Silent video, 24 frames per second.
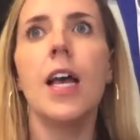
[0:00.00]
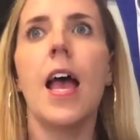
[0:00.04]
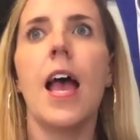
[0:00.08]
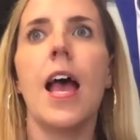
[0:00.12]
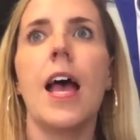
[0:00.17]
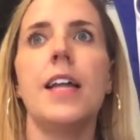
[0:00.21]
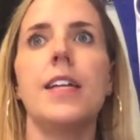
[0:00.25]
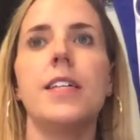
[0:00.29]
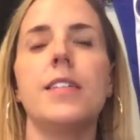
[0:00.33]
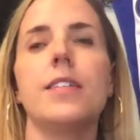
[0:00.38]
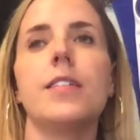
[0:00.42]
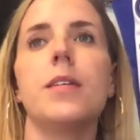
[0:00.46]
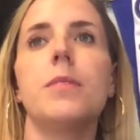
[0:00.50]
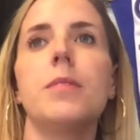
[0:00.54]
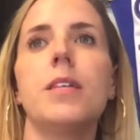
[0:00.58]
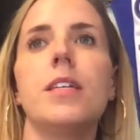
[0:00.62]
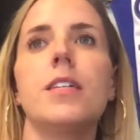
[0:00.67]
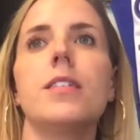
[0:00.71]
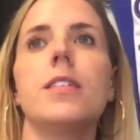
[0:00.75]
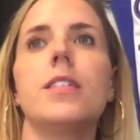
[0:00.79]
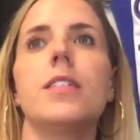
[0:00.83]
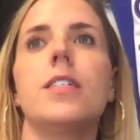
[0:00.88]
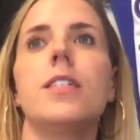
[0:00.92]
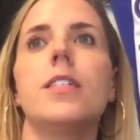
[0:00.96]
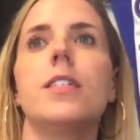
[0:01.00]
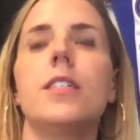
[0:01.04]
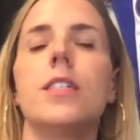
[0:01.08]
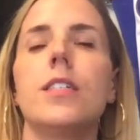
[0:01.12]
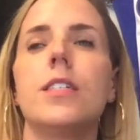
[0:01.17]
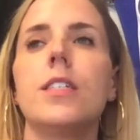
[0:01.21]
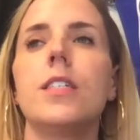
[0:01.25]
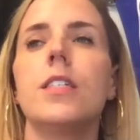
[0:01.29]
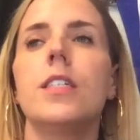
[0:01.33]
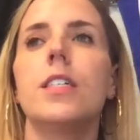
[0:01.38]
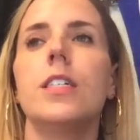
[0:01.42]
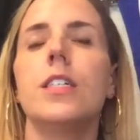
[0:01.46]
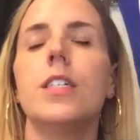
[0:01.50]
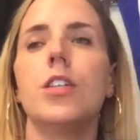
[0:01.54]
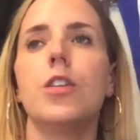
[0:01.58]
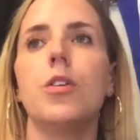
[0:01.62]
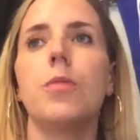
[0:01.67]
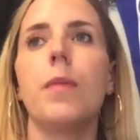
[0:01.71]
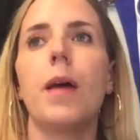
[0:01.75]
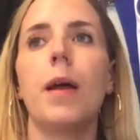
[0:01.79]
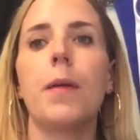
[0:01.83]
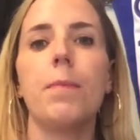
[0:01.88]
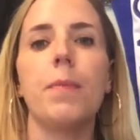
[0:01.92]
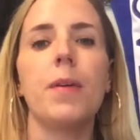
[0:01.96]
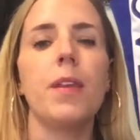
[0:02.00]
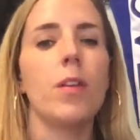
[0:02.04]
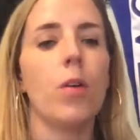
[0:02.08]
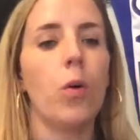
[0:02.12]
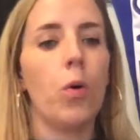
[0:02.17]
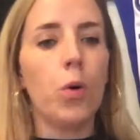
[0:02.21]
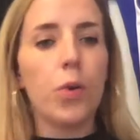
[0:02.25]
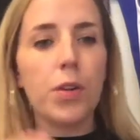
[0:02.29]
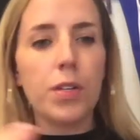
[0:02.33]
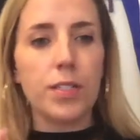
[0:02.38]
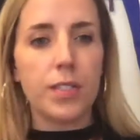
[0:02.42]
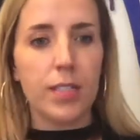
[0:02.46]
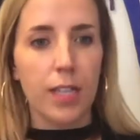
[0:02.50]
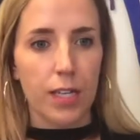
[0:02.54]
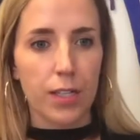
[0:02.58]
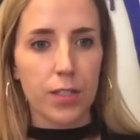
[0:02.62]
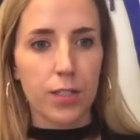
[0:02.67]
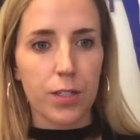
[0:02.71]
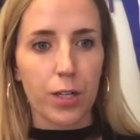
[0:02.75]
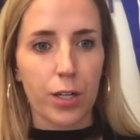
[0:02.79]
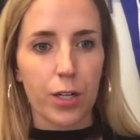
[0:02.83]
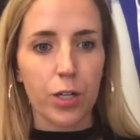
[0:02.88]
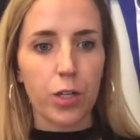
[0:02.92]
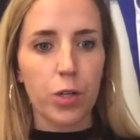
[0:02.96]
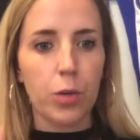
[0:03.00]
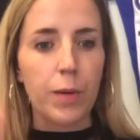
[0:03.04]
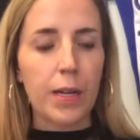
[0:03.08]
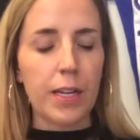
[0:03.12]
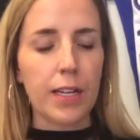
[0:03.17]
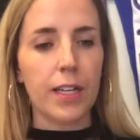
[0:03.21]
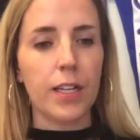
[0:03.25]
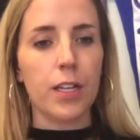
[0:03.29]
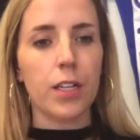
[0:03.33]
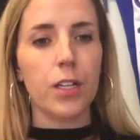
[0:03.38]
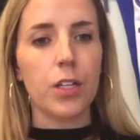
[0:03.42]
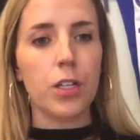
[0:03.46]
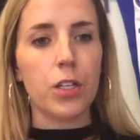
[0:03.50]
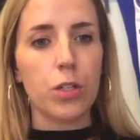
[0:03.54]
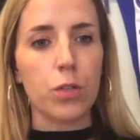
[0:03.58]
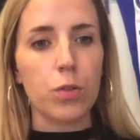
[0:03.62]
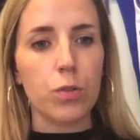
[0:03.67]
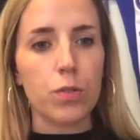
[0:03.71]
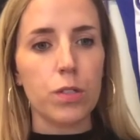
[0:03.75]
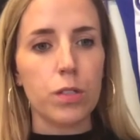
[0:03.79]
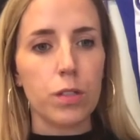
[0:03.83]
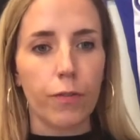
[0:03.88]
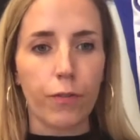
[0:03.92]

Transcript: and in some dances, you might be the oldest dancer who we need to use